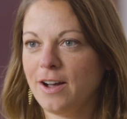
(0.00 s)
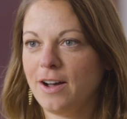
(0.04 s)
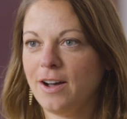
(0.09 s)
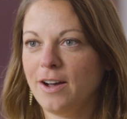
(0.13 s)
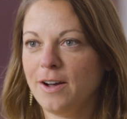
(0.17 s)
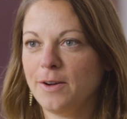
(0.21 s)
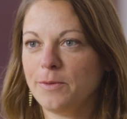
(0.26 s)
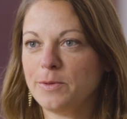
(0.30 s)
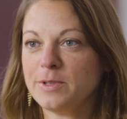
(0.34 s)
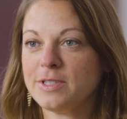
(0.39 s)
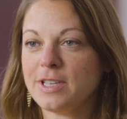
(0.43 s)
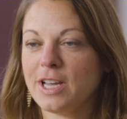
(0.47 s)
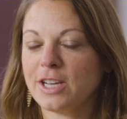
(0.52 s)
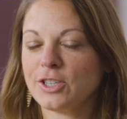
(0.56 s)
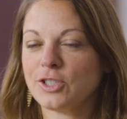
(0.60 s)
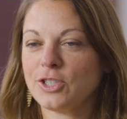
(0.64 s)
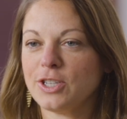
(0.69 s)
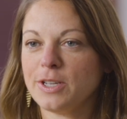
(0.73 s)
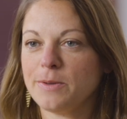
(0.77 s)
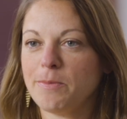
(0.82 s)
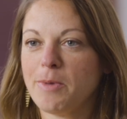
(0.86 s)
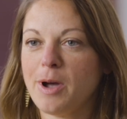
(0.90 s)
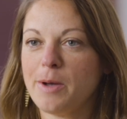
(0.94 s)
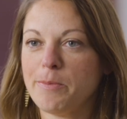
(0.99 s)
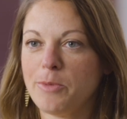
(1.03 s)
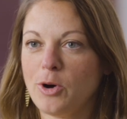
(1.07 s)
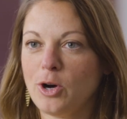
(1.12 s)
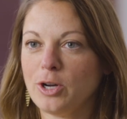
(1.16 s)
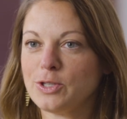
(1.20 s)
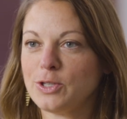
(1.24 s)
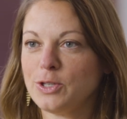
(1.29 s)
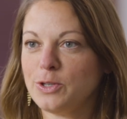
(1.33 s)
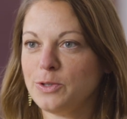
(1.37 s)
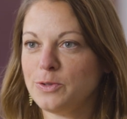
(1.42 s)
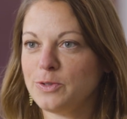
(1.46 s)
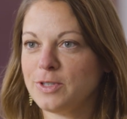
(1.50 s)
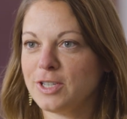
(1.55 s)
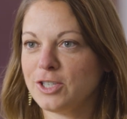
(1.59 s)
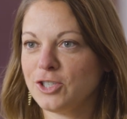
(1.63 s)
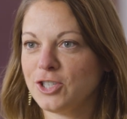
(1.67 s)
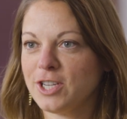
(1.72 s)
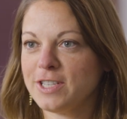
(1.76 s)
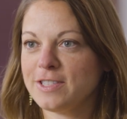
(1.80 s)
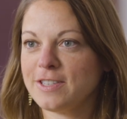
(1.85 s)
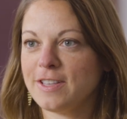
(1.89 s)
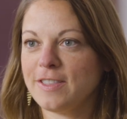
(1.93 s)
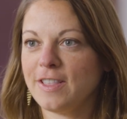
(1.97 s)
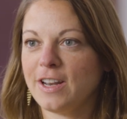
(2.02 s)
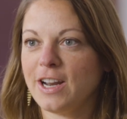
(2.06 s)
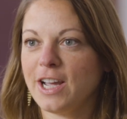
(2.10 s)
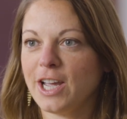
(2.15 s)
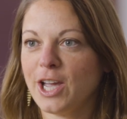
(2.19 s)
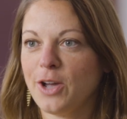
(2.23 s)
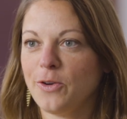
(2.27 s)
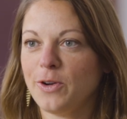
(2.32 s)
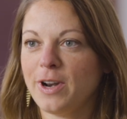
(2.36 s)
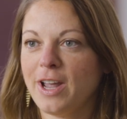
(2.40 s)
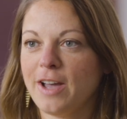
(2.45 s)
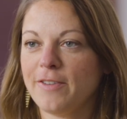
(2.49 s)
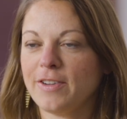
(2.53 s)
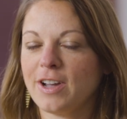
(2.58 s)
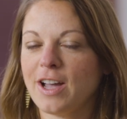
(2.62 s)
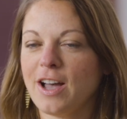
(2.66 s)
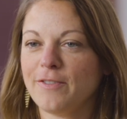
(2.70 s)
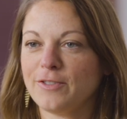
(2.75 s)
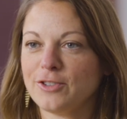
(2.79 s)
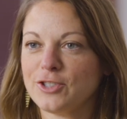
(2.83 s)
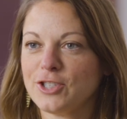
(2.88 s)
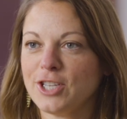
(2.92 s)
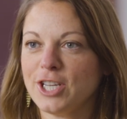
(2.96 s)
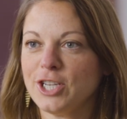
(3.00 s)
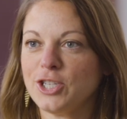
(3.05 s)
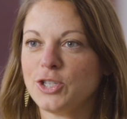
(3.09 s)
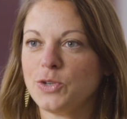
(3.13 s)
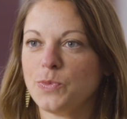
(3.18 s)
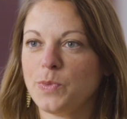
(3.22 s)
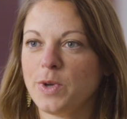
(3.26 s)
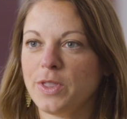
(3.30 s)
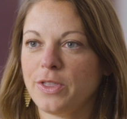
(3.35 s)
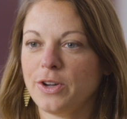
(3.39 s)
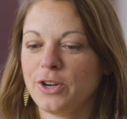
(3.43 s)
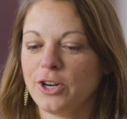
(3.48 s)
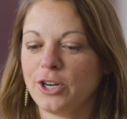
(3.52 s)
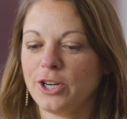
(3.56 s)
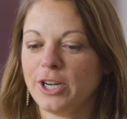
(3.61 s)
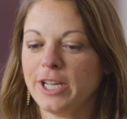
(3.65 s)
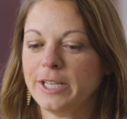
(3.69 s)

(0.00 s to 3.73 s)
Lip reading: It was actually my boss who suggested that I go and have a conversation with her.